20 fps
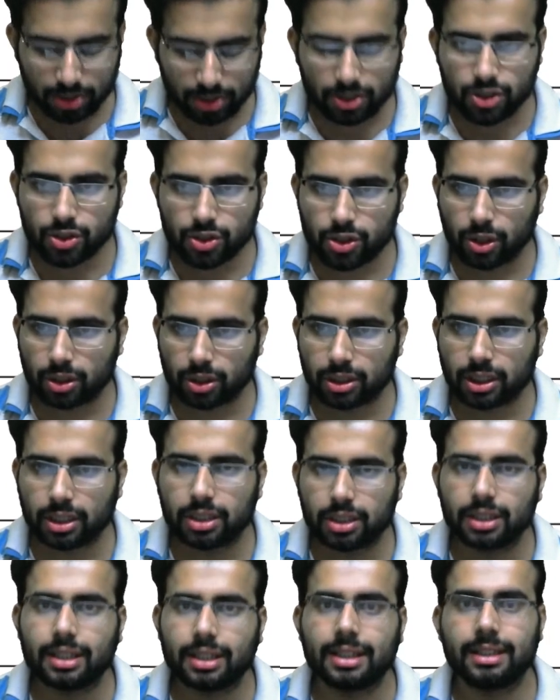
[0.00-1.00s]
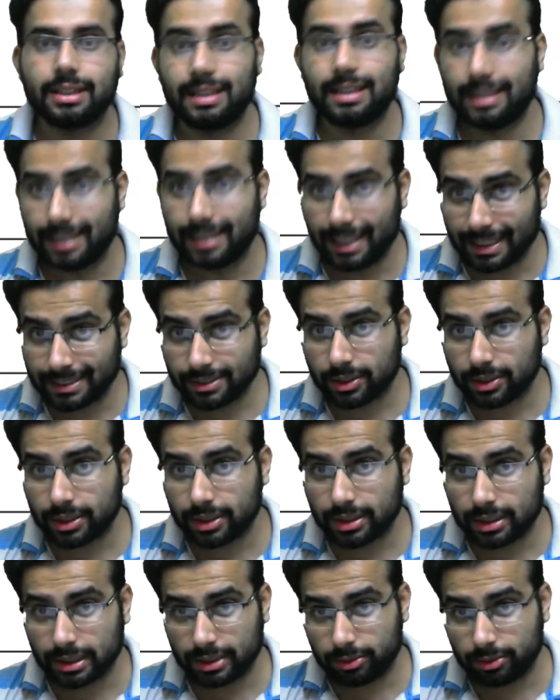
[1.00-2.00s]
The shortcut, as
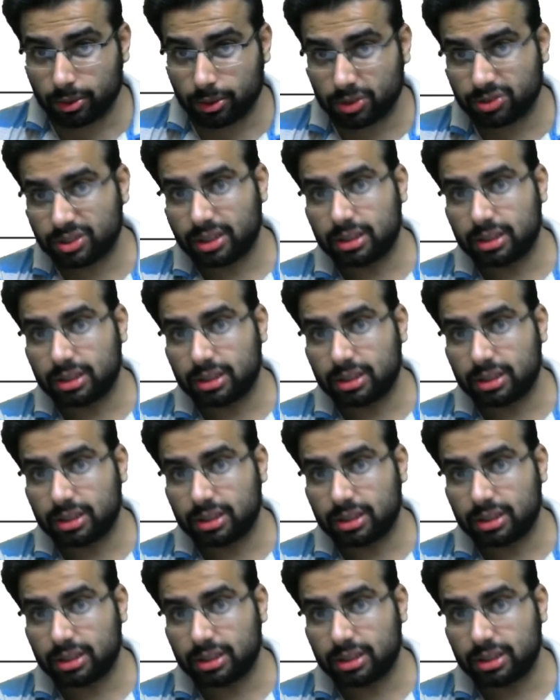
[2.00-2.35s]
it was